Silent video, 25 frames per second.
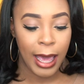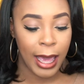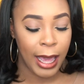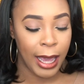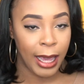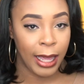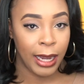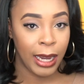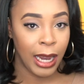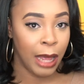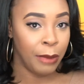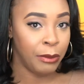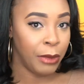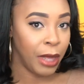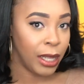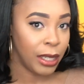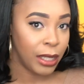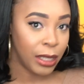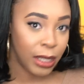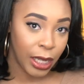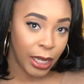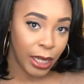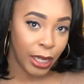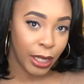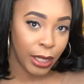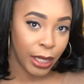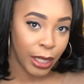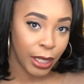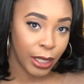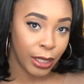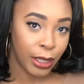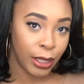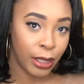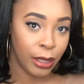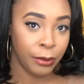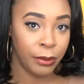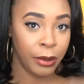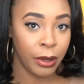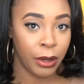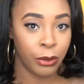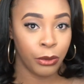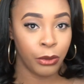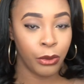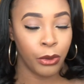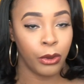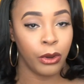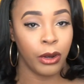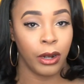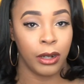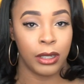and I'm not saying this to be
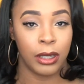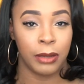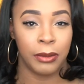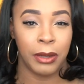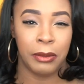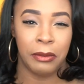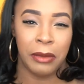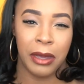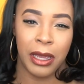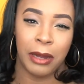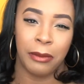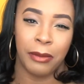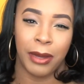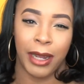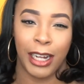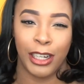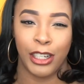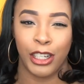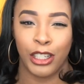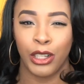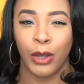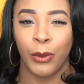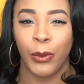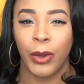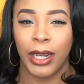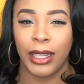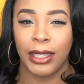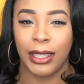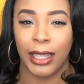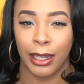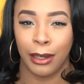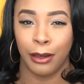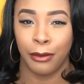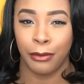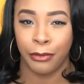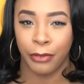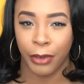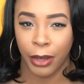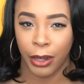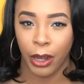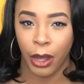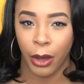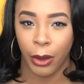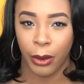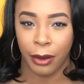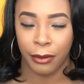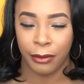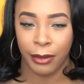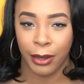rude or to be mean but I just don't want to take the fun out